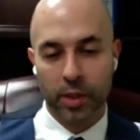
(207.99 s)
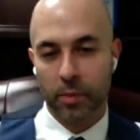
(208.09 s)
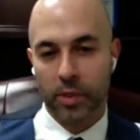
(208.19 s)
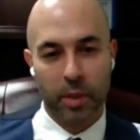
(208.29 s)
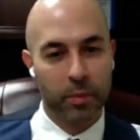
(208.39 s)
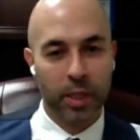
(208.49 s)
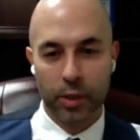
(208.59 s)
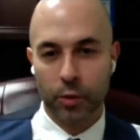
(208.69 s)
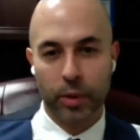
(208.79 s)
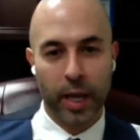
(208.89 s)
Some
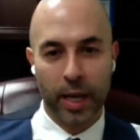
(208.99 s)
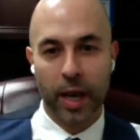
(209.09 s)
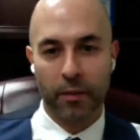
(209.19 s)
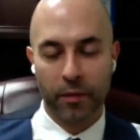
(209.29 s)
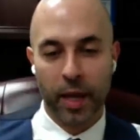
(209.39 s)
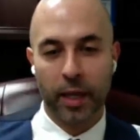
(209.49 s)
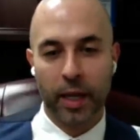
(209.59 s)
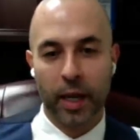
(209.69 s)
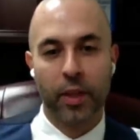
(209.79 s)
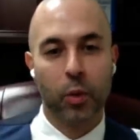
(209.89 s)
things you cannot
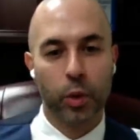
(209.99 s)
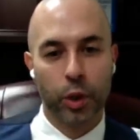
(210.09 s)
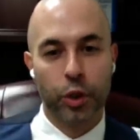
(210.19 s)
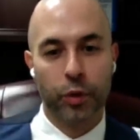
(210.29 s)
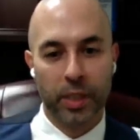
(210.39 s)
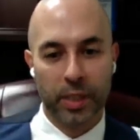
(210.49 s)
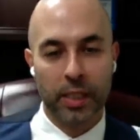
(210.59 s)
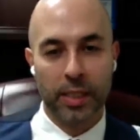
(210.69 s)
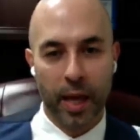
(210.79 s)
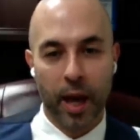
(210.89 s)
fake. And I think when the jury
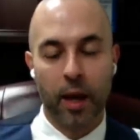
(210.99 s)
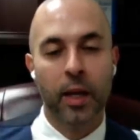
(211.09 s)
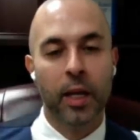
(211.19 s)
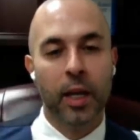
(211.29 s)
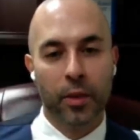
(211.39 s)
sees that,